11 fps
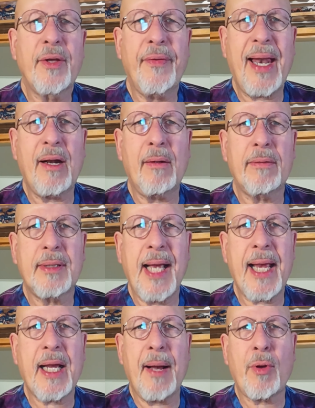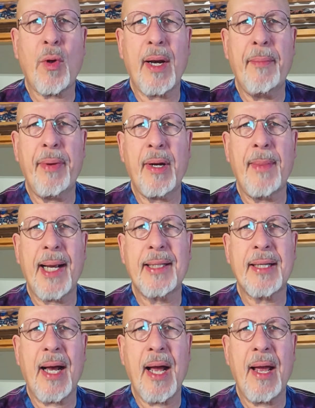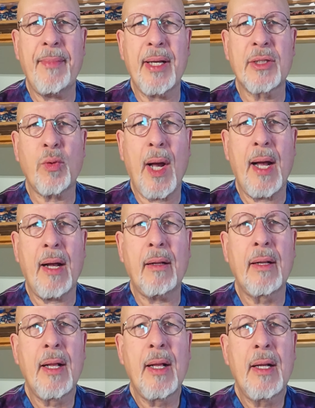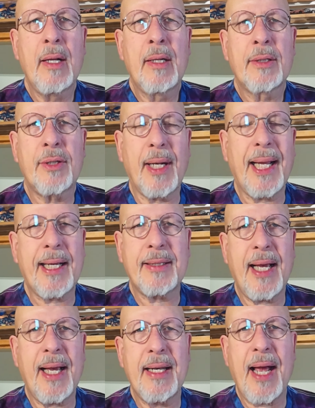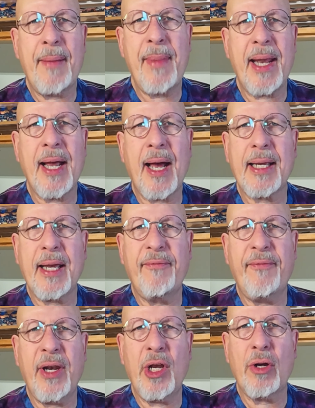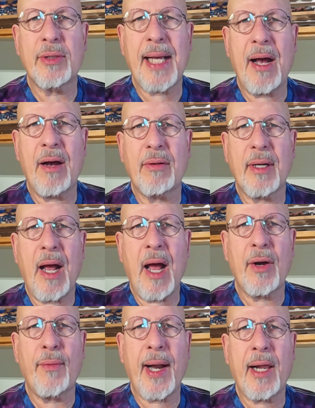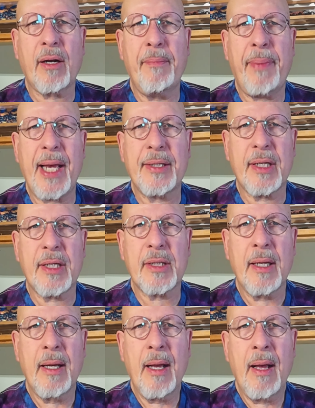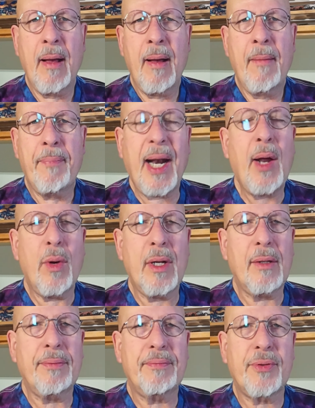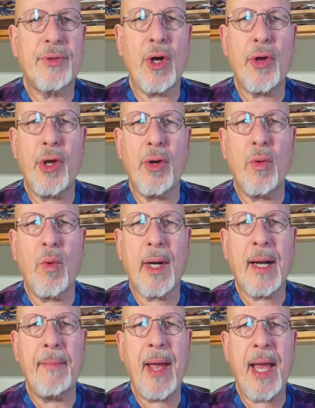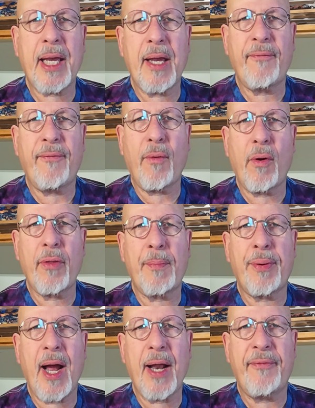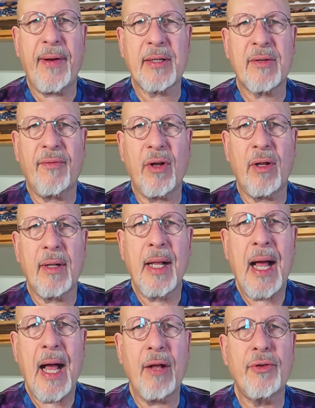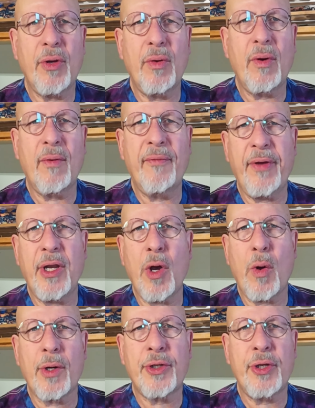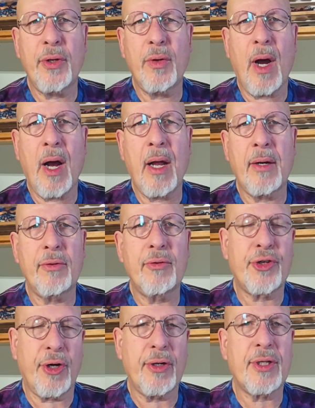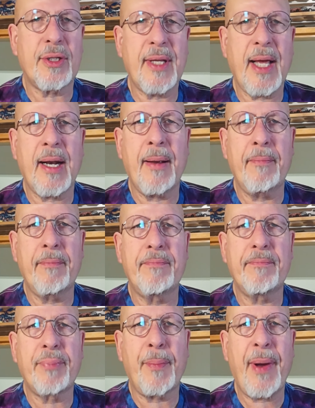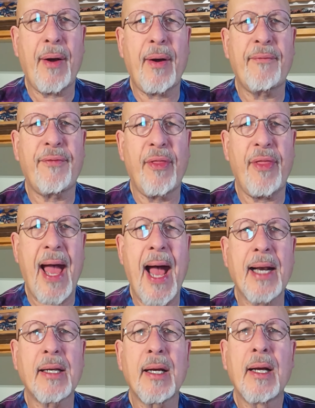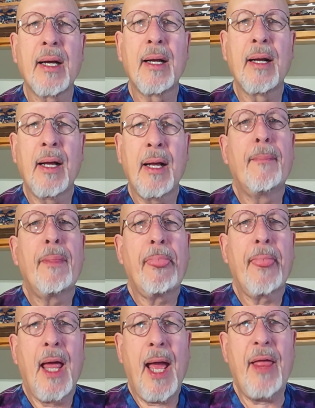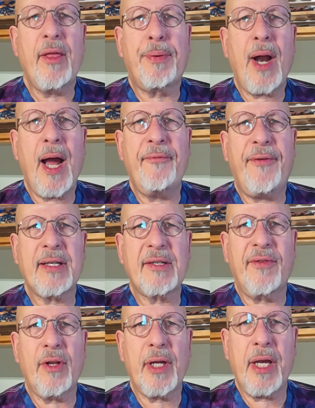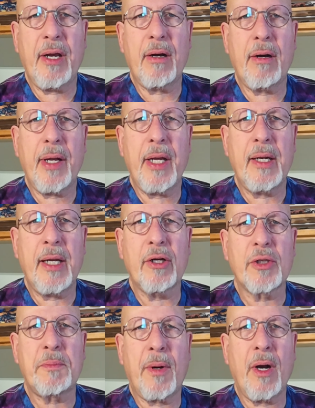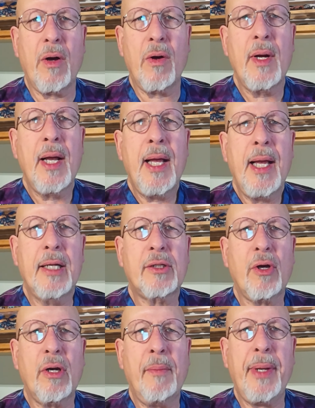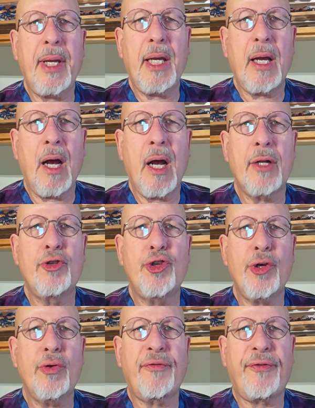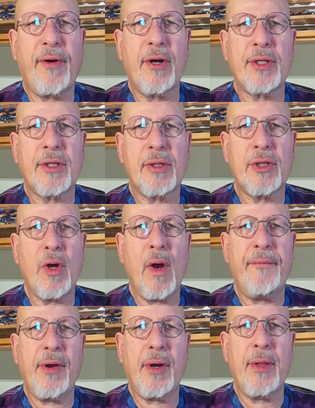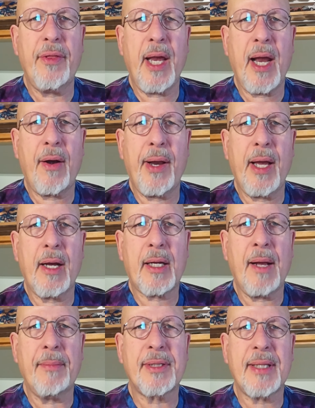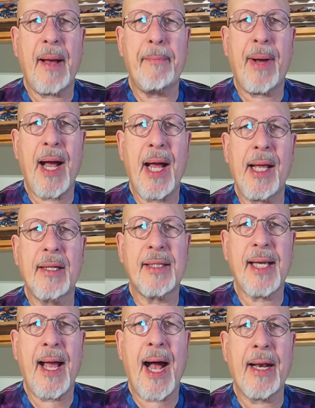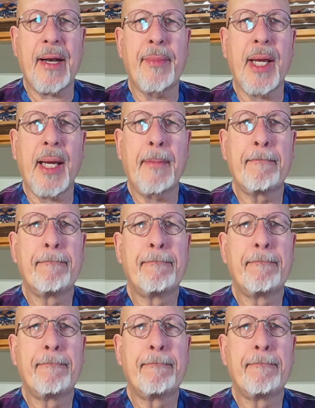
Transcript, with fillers: So that'll take up quite a bit of my time as well. So like I said, I may not get videos out on a regular basis, but I will show you what I'm making for the Pride Festival. I'll do a video or two on shirts that I'm preparing for that. And the Pride Festival here in Hillsboro is going to be on June 1st. So if you're in the area, come stop by and say hi to me.